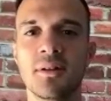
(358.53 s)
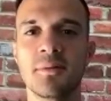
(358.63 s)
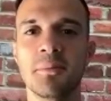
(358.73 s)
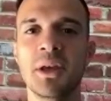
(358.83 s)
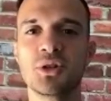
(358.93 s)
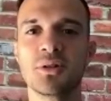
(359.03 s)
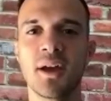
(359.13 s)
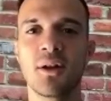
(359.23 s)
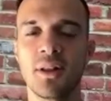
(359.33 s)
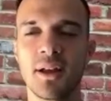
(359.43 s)
major
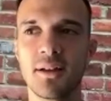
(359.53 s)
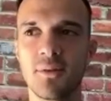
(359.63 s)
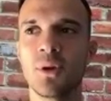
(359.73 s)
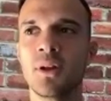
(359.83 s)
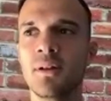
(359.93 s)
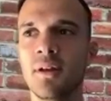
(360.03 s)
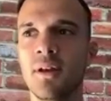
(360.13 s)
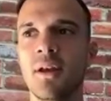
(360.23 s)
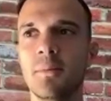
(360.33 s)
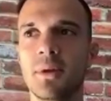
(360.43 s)
title like win
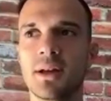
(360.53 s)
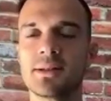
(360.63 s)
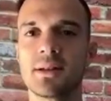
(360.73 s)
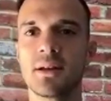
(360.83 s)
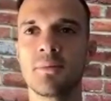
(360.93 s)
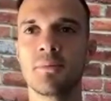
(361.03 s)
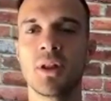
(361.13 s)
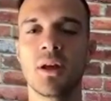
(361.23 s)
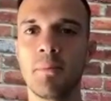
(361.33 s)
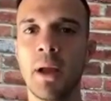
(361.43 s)
because
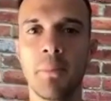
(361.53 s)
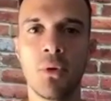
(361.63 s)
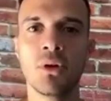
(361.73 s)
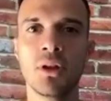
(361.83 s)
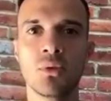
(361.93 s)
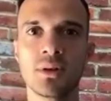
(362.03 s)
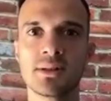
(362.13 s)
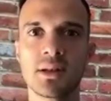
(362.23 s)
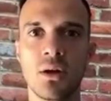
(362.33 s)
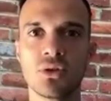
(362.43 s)
my opponent
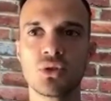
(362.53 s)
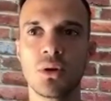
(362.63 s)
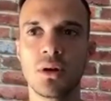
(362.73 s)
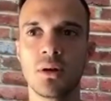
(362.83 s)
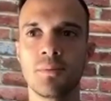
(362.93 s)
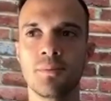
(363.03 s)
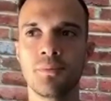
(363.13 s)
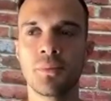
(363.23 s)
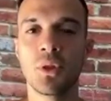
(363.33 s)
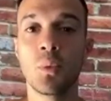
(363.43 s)
was also
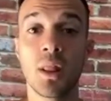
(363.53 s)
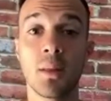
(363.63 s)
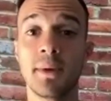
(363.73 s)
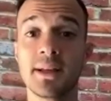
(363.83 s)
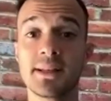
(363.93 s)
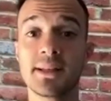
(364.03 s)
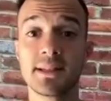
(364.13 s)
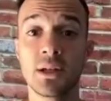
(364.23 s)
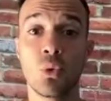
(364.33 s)
one of the best in North